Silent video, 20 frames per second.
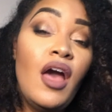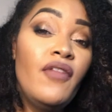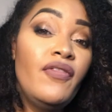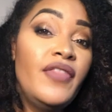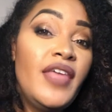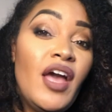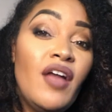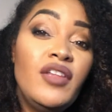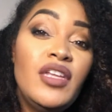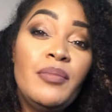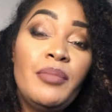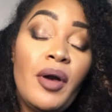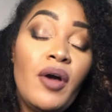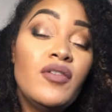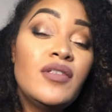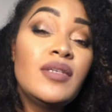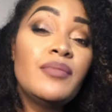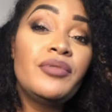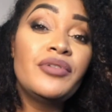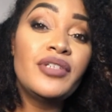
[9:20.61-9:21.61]
they only
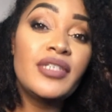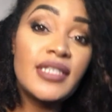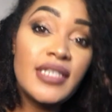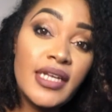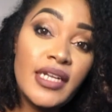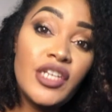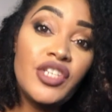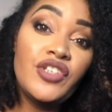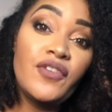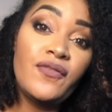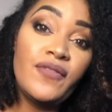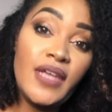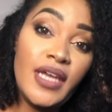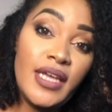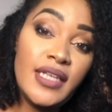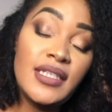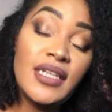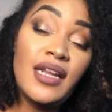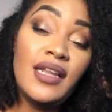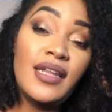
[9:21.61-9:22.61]
post a percentage of
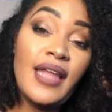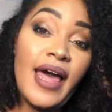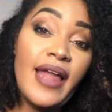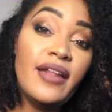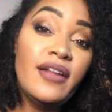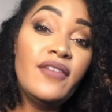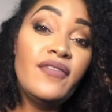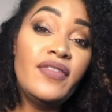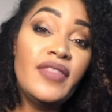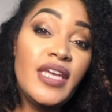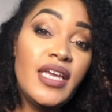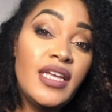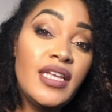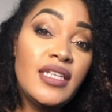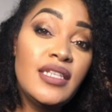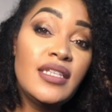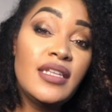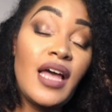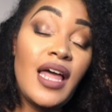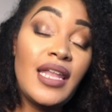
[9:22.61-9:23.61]
things, and a lot
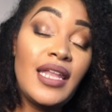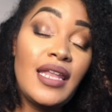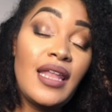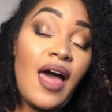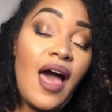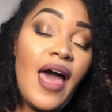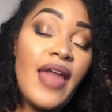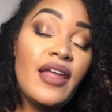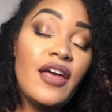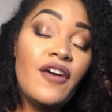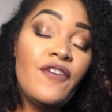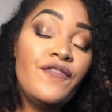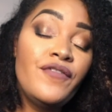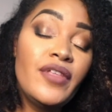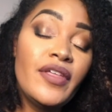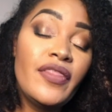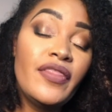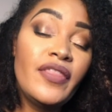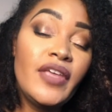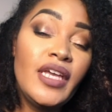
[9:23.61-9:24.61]
of
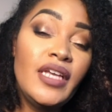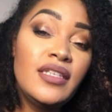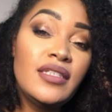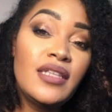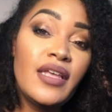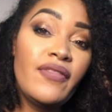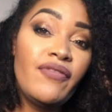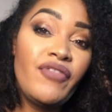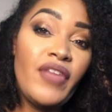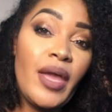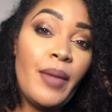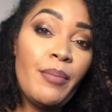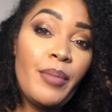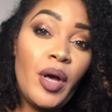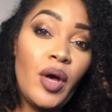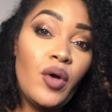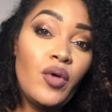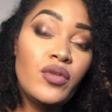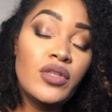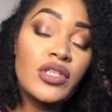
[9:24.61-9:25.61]
the things that they
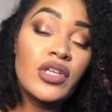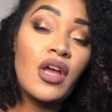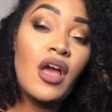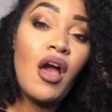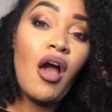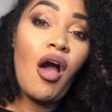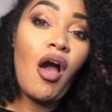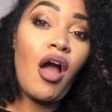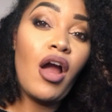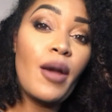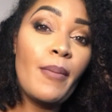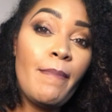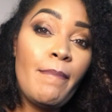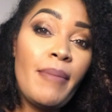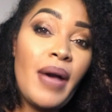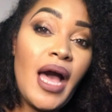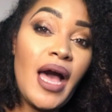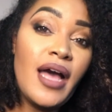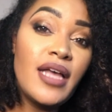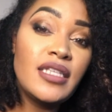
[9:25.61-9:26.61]
post are
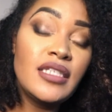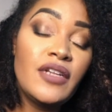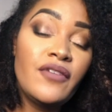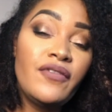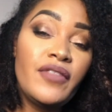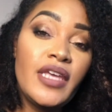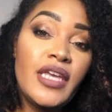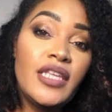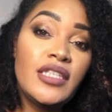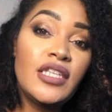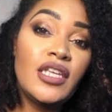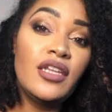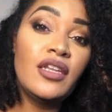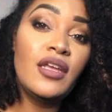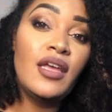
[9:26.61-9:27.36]
positive things,